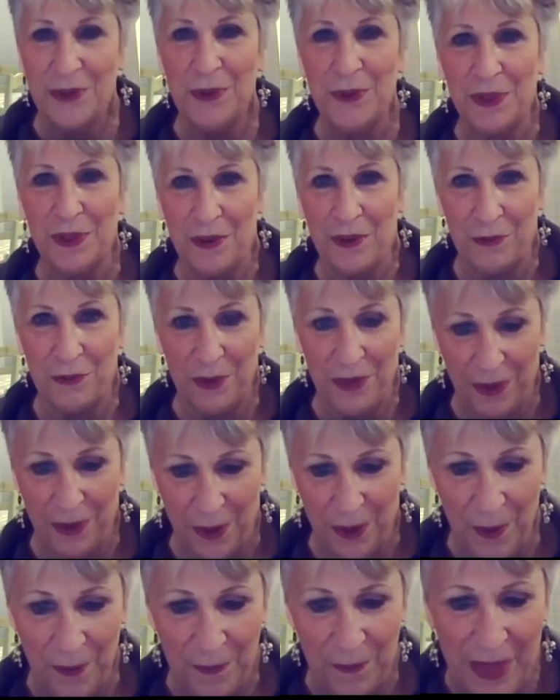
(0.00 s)
who live with
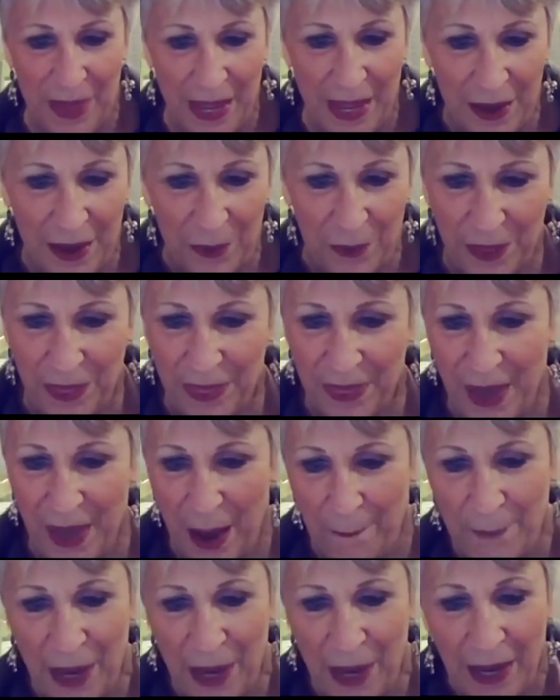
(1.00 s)
her, with
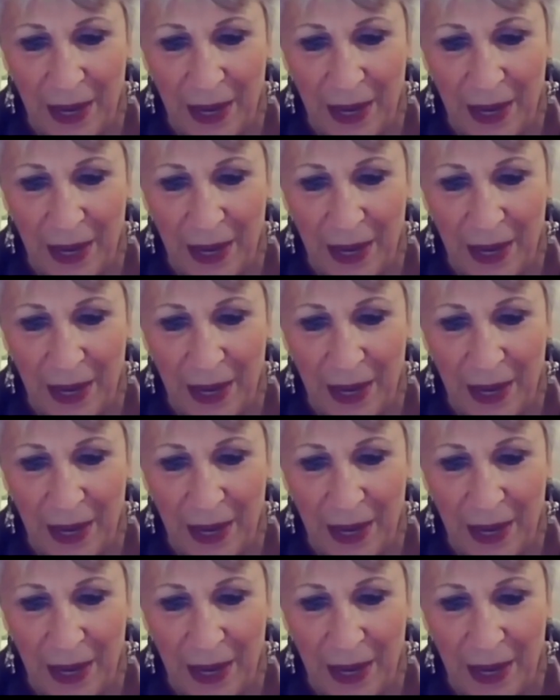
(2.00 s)
them.